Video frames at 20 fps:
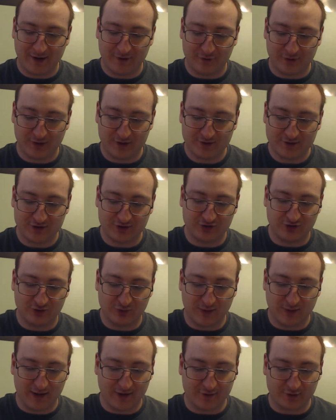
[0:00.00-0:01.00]
for us to
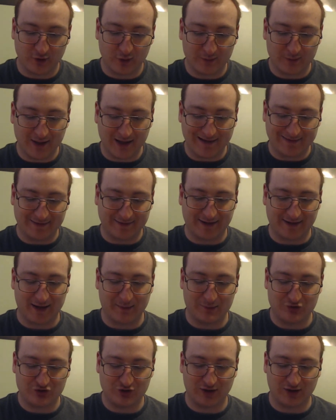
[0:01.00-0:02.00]
do is locate the time
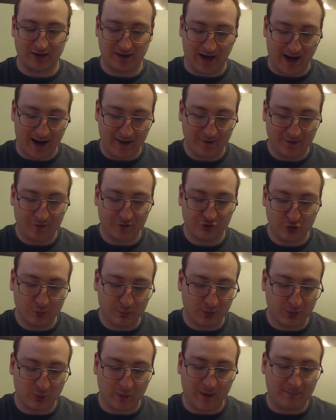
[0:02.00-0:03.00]
machine and the
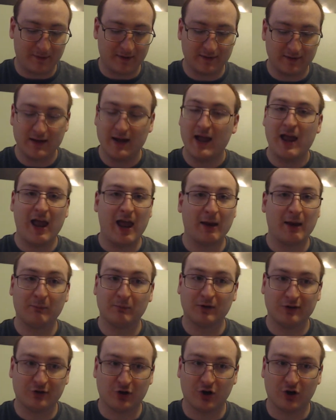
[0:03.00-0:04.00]
super weapon and
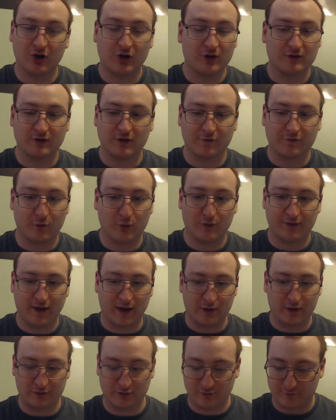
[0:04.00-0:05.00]
return to
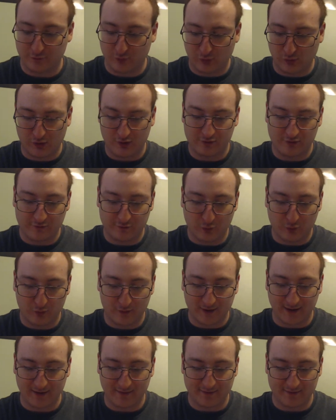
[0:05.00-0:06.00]

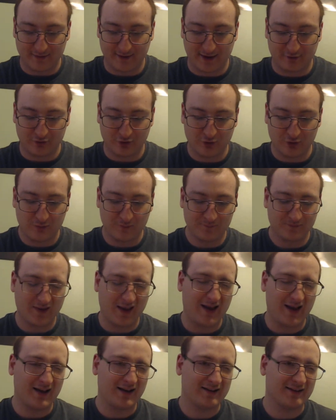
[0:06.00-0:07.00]
4440, said Andrew.
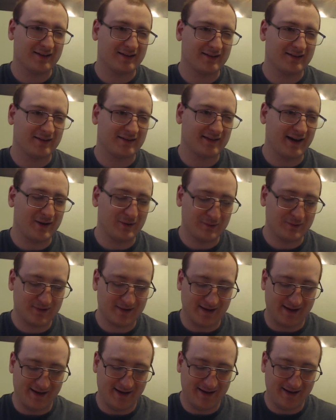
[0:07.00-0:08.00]
Sounds
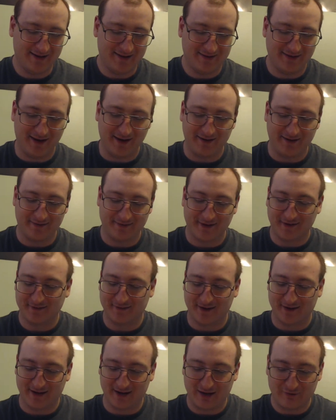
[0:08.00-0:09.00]
easy, said
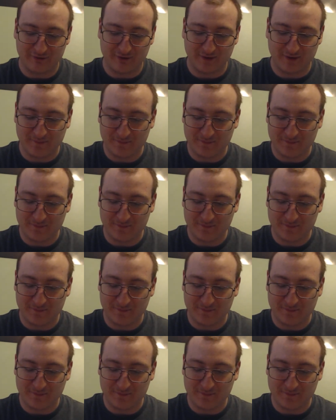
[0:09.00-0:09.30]
Dave.